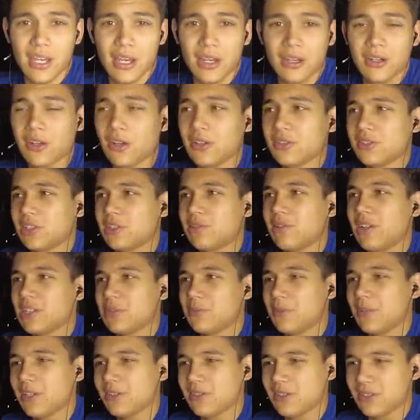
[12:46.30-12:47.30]
cause a crash,
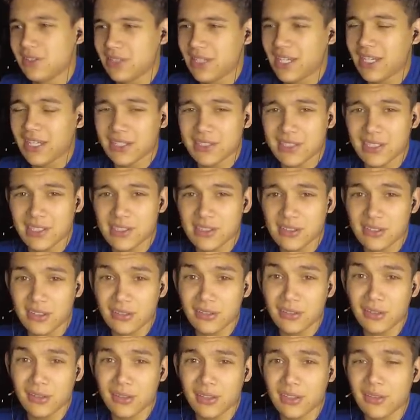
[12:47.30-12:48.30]
because like I said, it's an
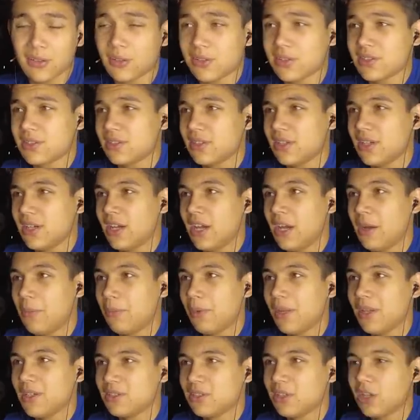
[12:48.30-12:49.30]
unorthodox
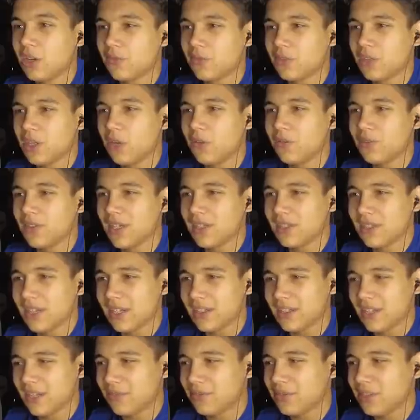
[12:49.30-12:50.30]
place to go for an overtake.
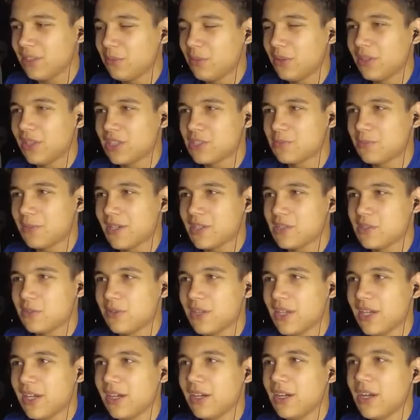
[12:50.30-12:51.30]
They definitely won't expect you
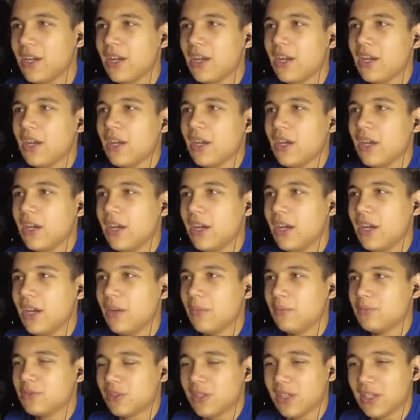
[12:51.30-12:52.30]
there,
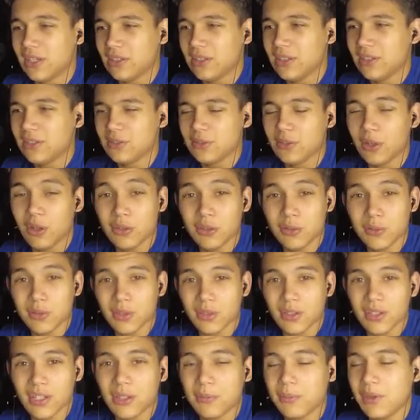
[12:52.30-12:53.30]
so yeah, you need to do it
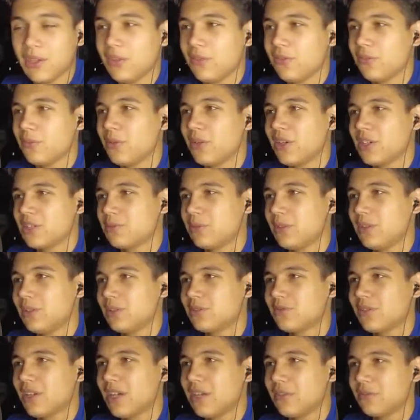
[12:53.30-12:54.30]
on a little bit of a more
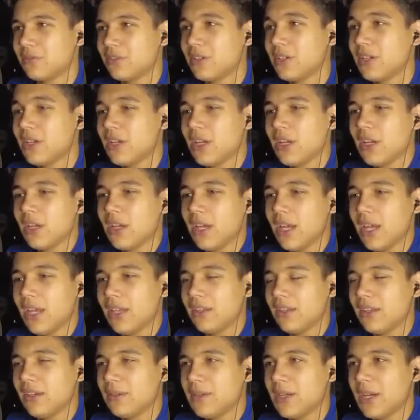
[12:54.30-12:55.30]
experienced driver.
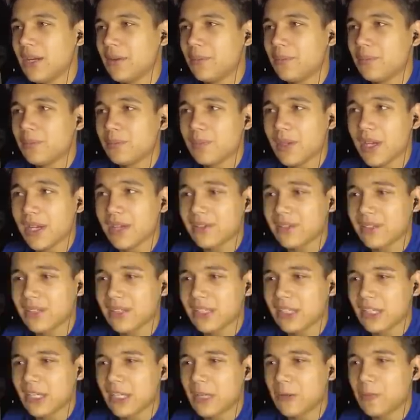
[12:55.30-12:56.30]
And yeah, I
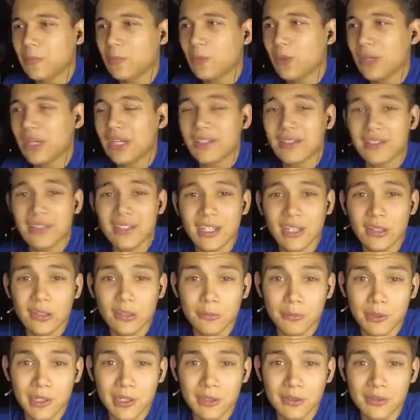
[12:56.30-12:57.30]
think we ended the day on a
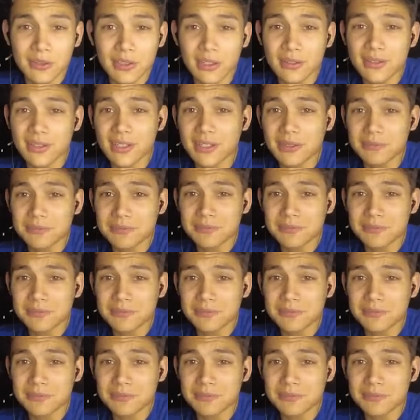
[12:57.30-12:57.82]
pretty good note there.